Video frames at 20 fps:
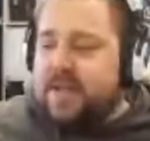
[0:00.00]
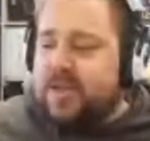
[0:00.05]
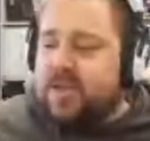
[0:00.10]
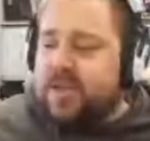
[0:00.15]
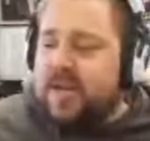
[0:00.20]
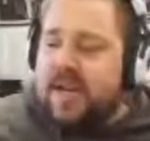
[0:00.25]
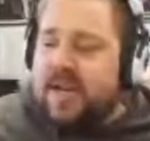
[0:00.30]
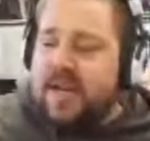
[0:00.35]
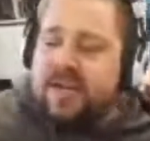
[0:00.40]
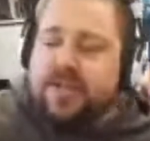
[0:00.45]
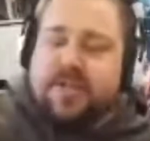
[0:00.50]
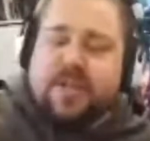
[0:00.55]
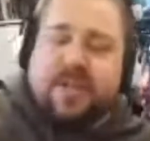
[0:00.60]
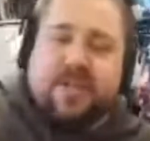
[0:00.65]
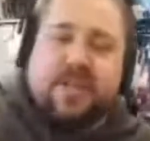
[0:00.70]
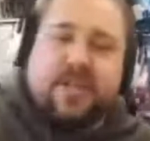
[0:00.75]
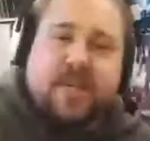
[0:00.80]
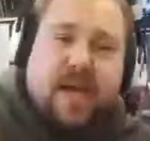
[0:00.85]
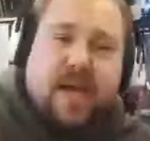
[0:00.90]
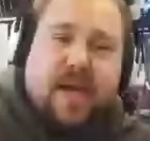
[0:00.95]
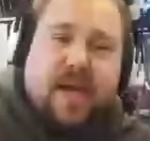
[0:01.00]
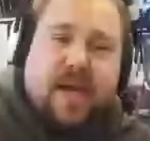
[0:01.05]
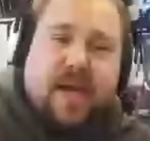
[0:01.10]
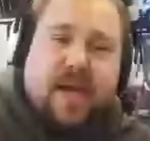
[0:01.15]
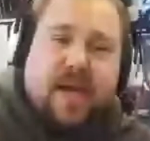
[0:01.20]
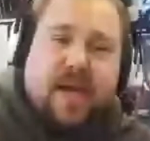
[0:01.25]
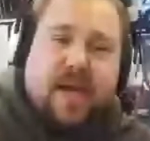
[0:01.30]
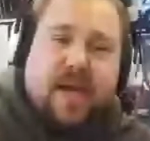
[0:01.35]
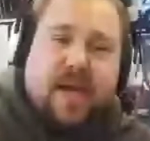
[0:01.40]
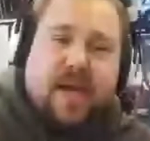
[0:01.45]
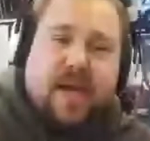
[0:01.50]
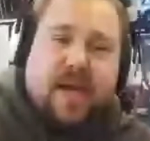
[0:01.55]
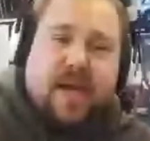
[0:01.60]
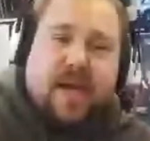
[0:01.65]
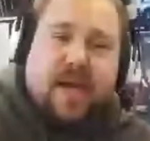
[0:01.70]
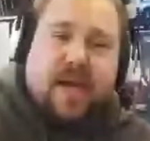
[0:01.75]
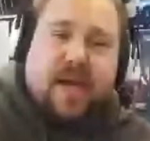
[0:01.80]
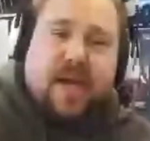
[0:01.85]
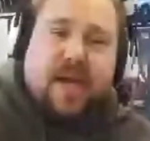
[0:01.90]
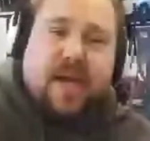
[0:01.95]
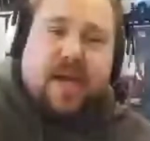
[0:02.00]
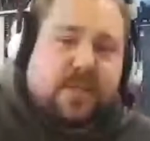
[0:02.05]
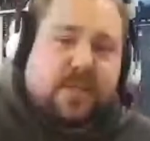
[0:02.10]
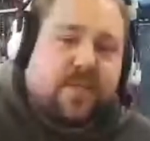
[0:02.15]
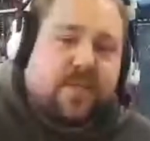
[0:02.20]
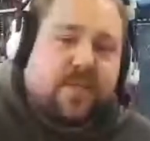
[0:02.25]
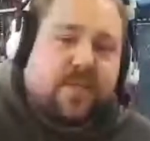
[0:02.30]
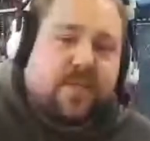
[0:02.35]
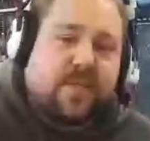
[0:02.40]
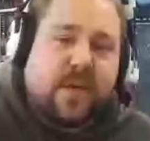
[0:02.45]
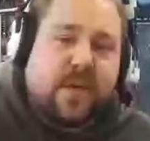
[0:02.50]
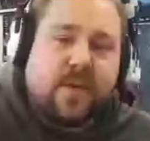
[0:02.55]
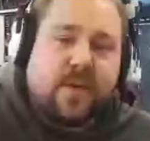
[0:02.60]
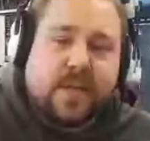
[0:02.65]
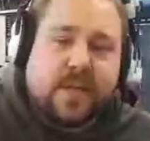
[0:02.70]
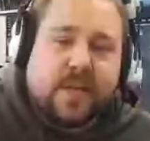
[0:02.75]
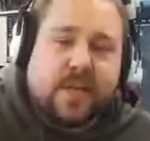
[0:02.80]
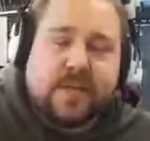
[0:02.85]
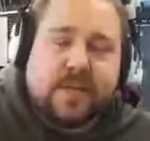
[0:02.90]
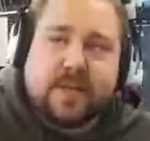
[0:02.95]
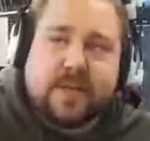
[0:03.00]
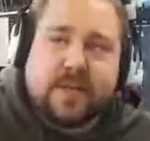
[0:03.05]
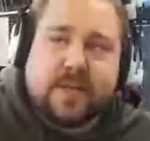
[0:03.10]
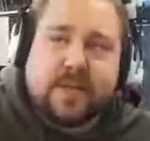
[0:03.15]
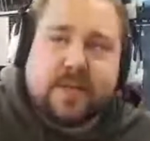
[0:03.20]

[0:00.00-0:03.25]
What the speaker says: challenges and mince through units.